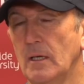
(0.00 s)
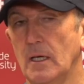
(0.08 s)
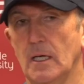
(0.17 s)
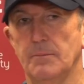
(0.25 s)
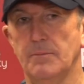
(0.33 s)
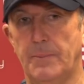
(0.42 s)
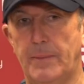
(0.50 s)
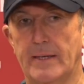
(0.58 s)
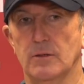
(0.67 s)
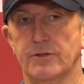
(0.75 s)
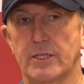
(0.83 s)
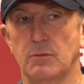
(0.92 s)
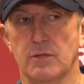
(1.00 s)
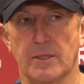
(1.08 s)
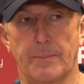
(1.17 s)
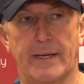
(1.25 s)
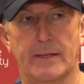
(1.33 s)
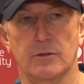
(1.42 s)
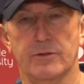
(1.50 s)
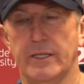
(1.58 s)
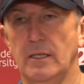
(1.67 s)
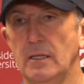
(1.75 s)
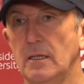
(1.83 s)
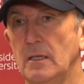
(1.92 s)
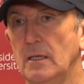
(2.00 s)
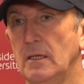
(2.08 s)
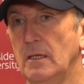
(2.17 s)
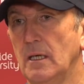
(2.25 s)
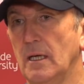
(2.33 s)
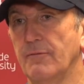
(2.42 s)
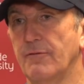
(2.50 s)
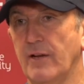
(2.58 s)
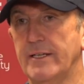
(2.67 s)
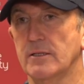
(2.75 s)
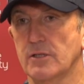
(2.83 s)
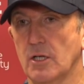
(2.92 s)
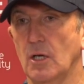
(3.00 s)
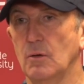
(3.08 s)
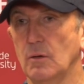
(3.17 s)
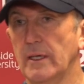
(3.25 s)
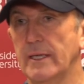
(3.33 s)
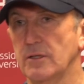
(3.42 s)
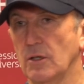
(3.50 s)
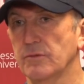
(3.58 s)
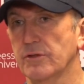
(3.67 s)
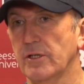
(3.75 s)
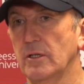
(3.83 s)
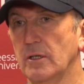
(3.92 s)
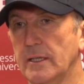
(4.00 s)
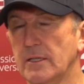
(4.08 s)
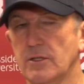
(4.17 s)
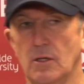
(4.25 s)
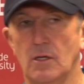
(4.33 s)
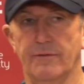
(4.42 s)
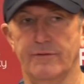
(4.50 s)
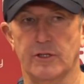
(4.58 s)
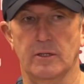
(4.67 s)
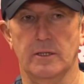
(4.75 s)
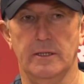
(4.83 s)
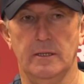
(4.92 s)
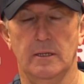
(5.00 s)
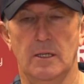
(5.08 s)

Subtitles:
The penalty was a penalty, and Flint's goal is onside, it's not offside.